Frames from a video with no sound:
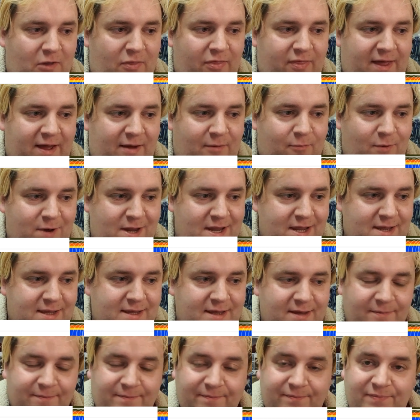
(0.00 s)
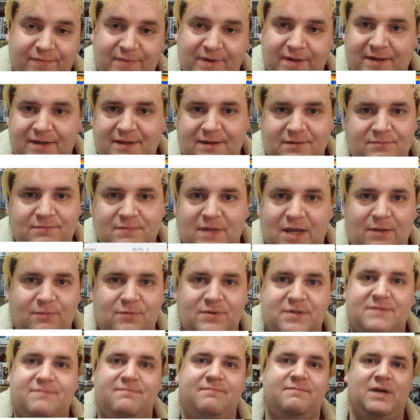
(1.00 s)
on that week. It
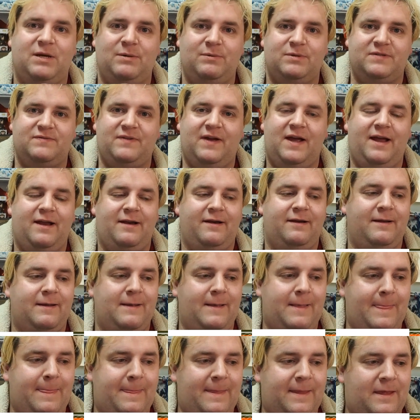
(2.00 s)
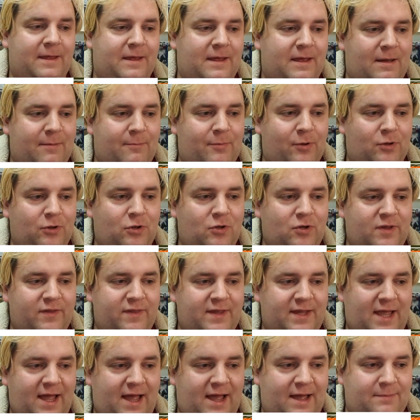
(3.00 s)
was fine. But look at
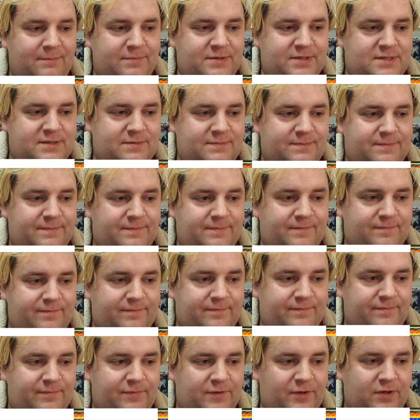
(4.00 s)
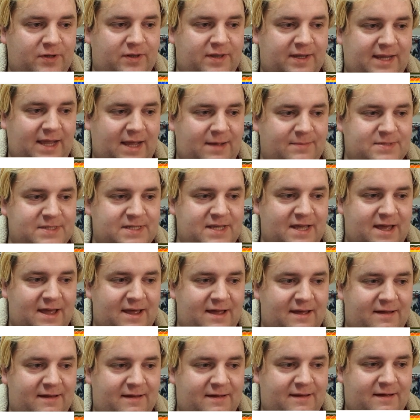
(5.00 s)
the gaps. Look at the gaps
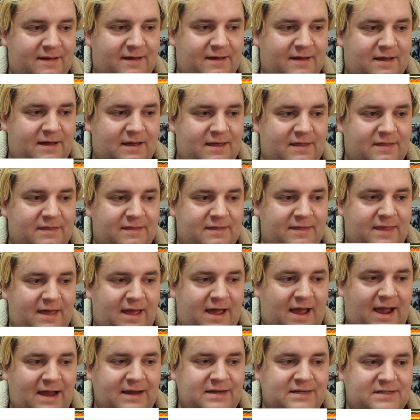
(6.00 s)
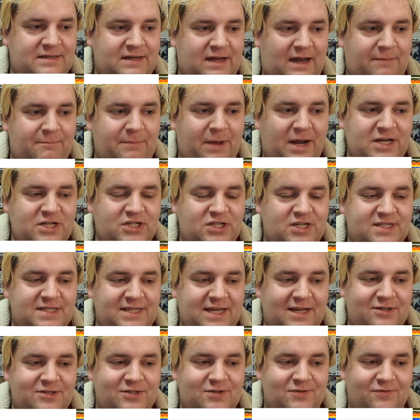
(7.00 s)
there. I managed to
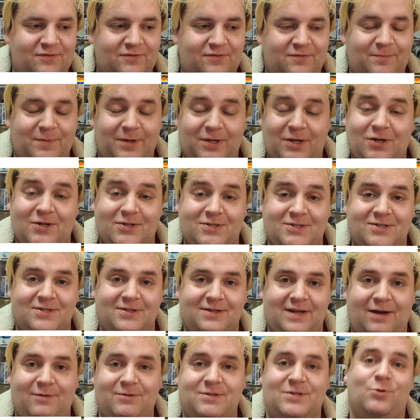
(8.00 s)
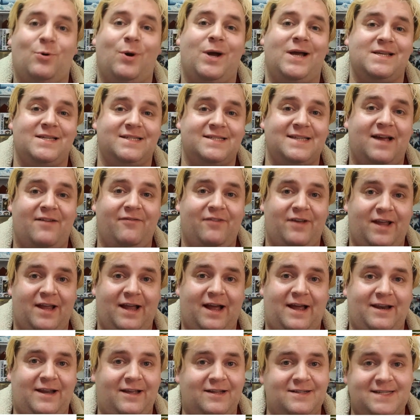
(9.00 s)
sell some because I was quite savvy,
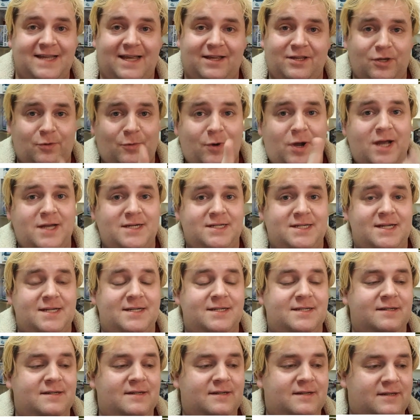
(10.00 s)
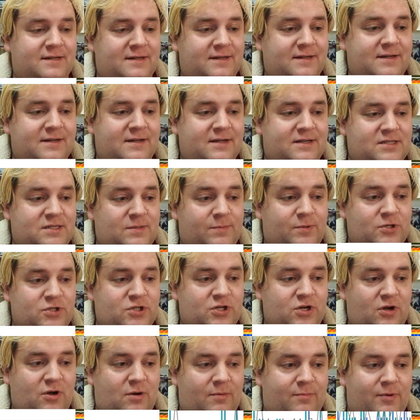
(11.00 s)
and I'll tell you what I did to
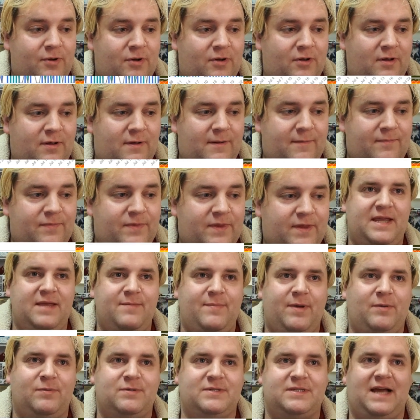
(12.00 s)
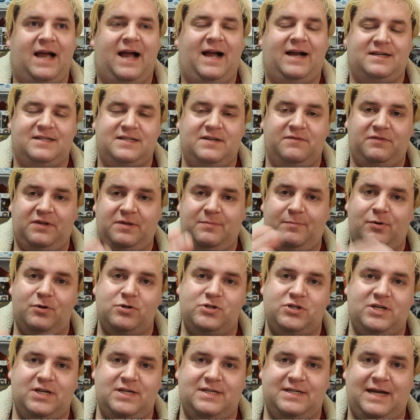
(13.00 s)
push it up. But eBay was actively
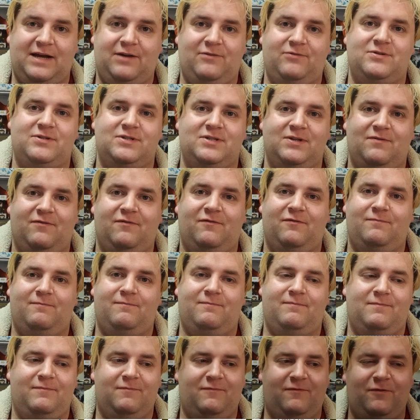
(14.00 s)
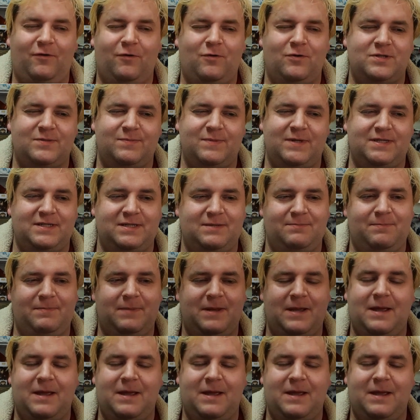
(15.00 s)
pushing it down to force me to